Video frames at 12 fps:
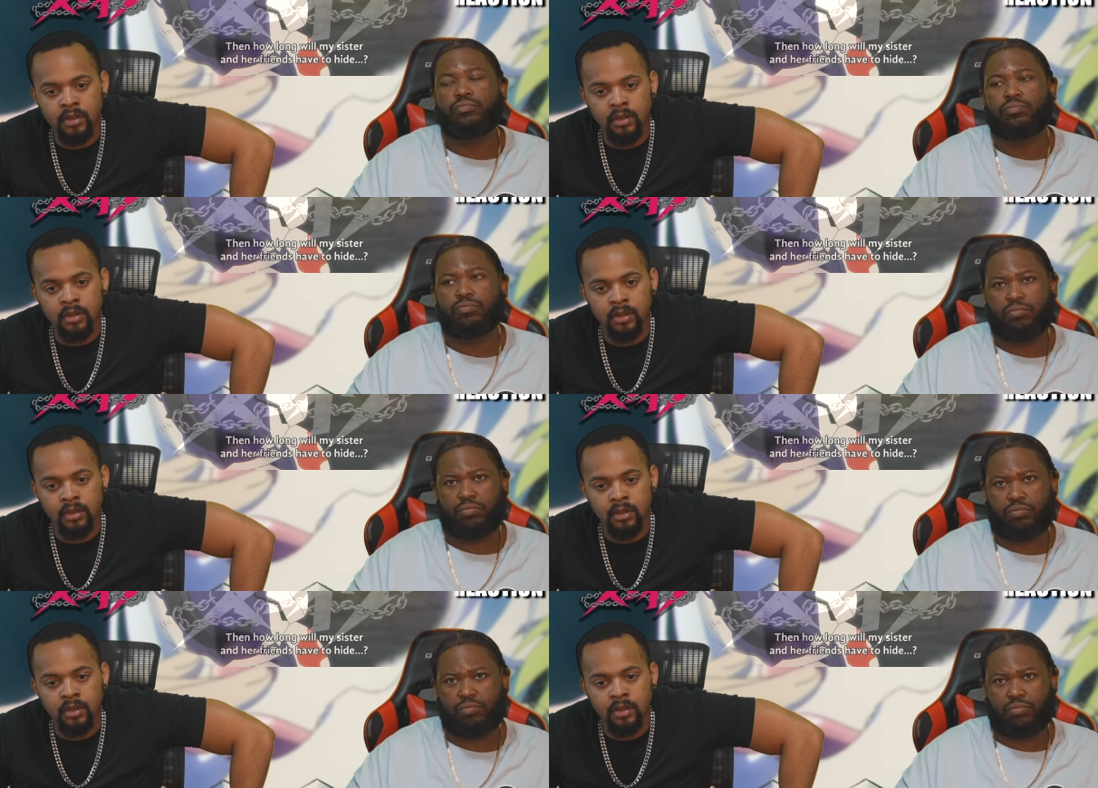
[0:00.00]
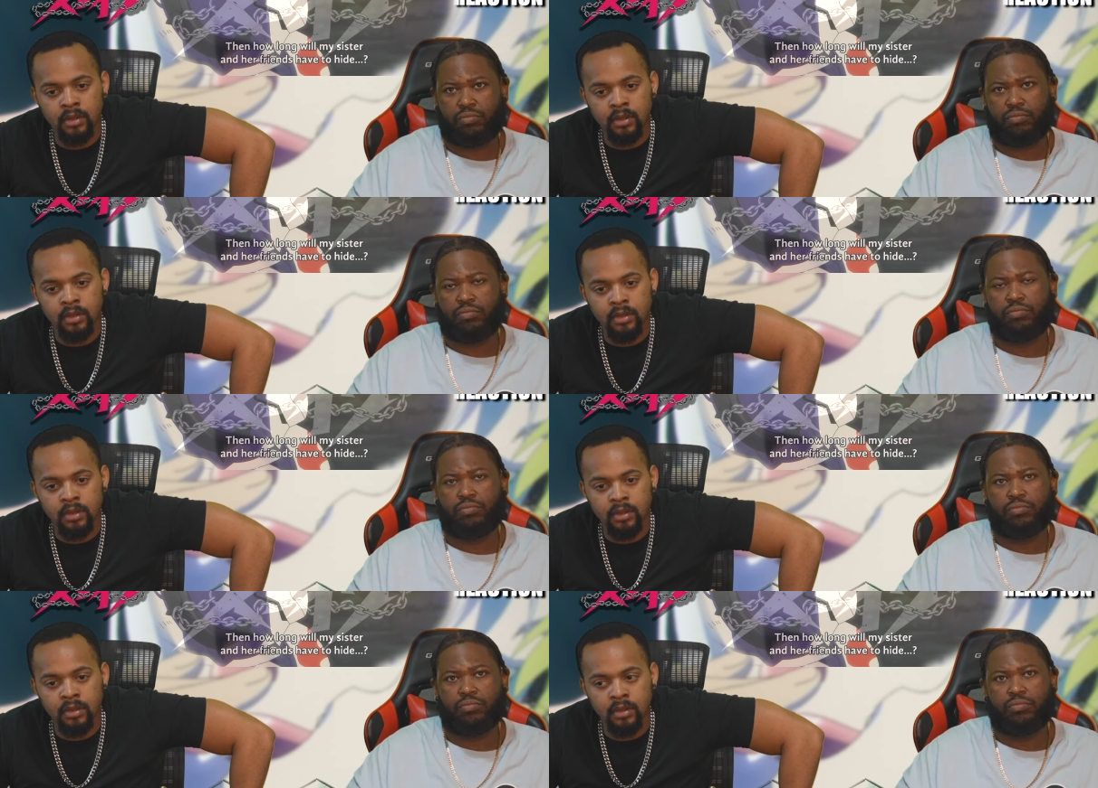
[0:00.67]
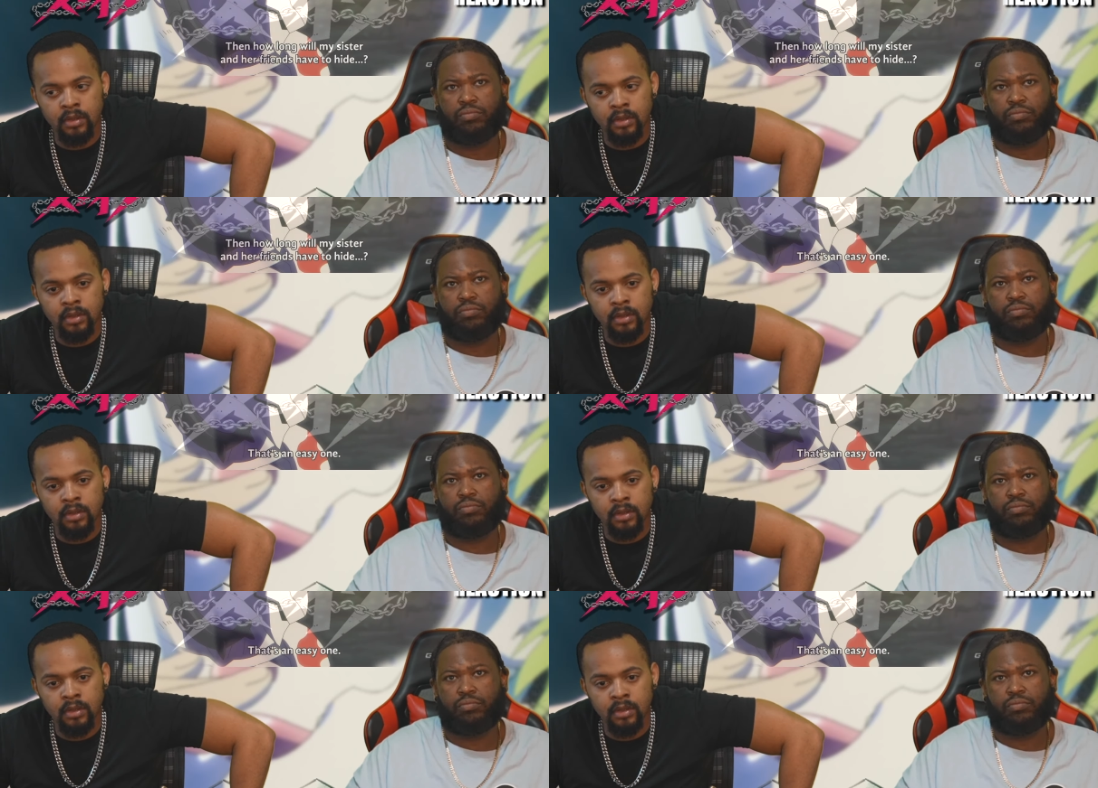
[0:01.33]

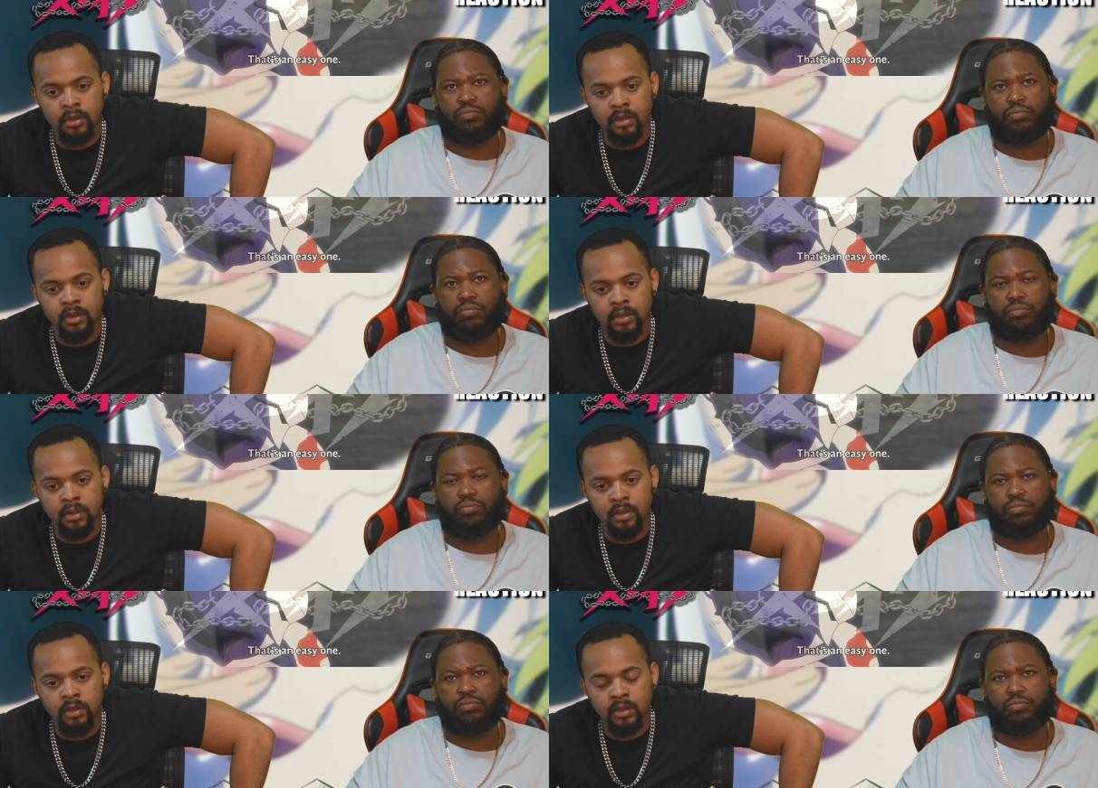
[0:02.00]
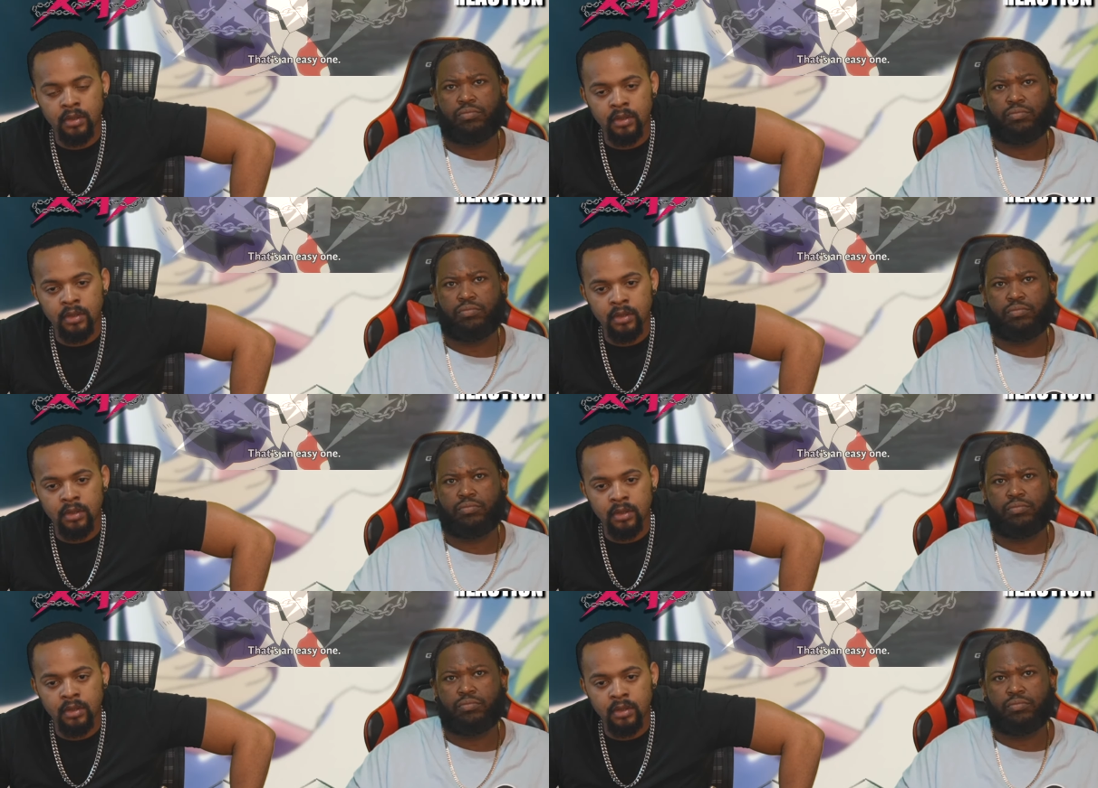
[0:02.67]
(no one is talking)